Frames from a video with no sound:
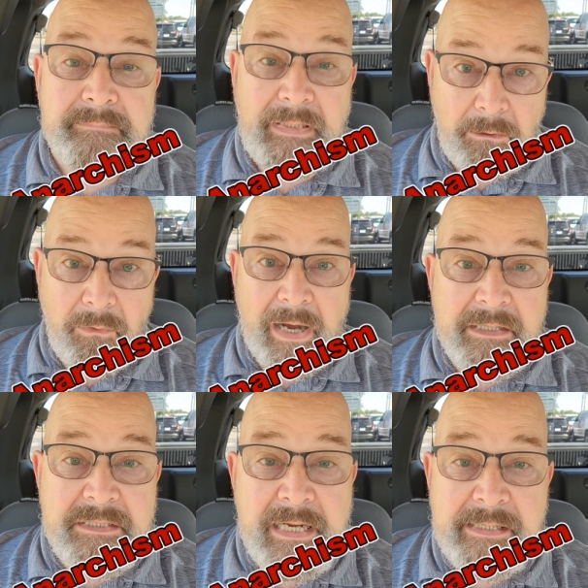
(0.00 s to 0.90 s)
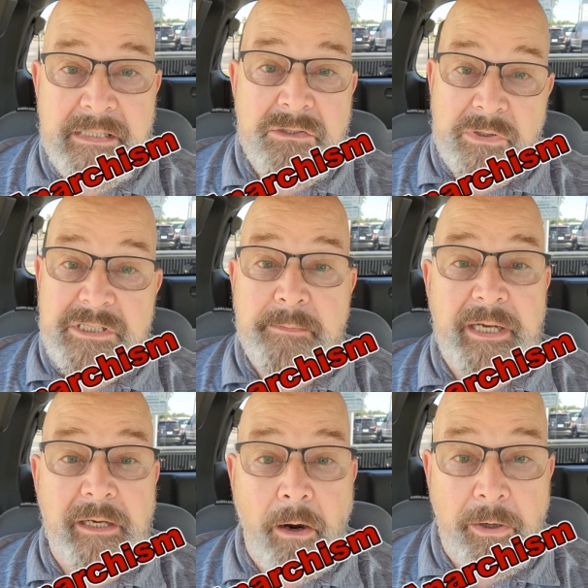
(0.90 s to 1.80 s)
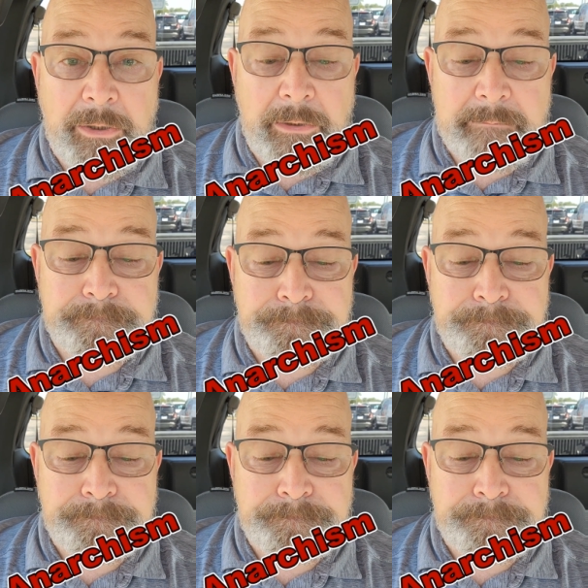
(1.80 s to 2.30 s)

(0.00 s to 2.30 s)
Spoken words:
and a rocket scientist wants to be a gardener.